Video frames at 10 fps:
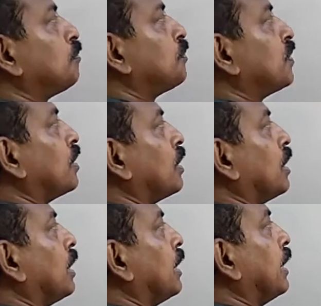
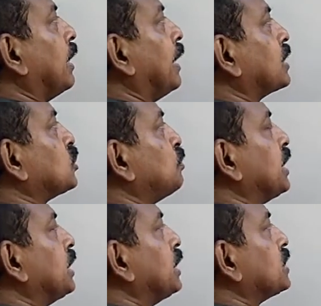experienced
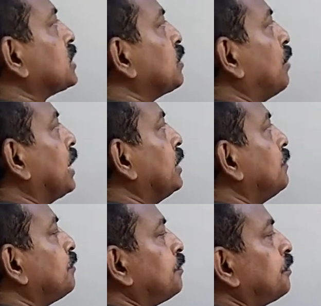by
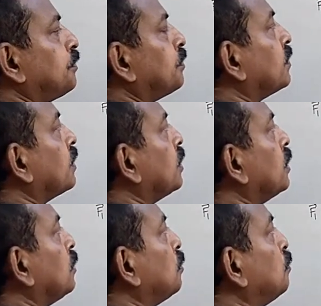
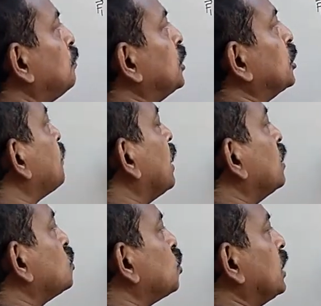PQ. So it will be
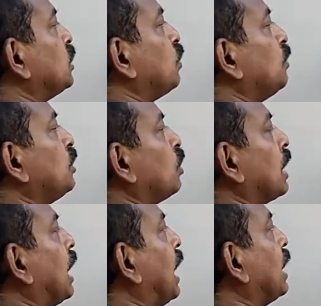your
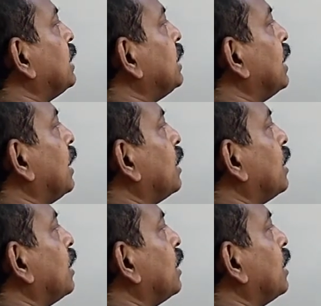ILB